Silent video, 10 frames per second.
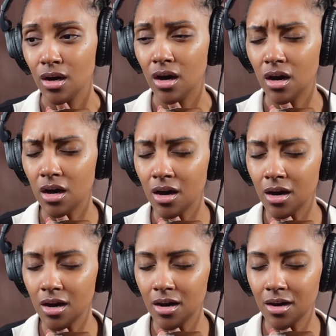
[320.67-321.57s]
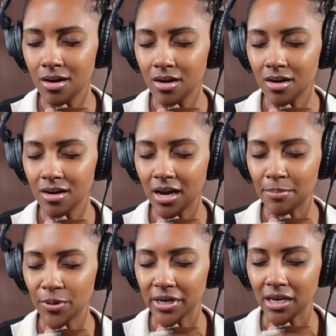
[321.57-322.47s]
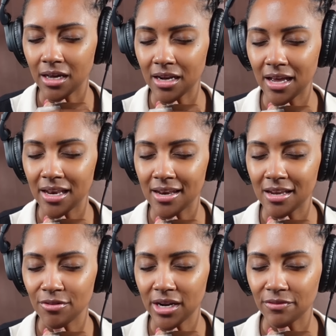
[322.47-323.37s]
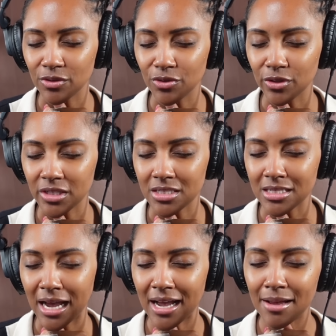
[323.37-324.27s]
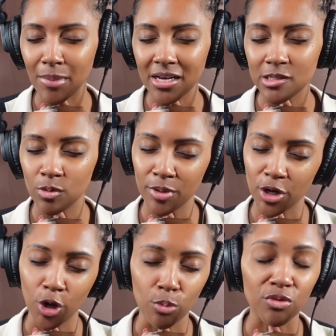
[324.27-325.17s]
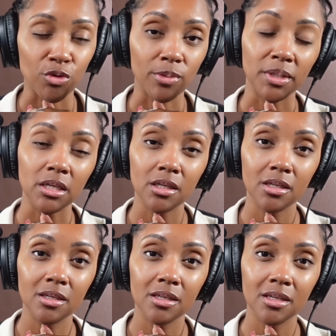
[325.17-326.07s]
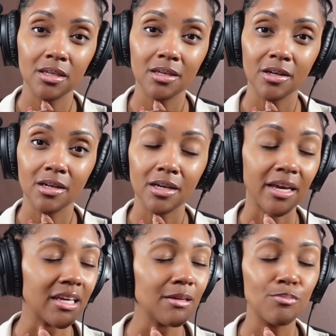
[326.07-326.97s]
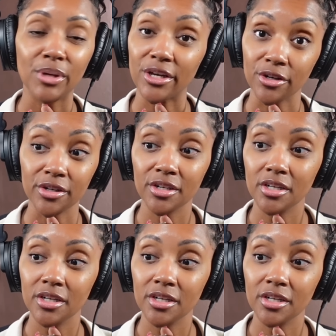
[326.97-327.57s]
Oh, I pray to God I never have to feel this. My husband better go before me. He better.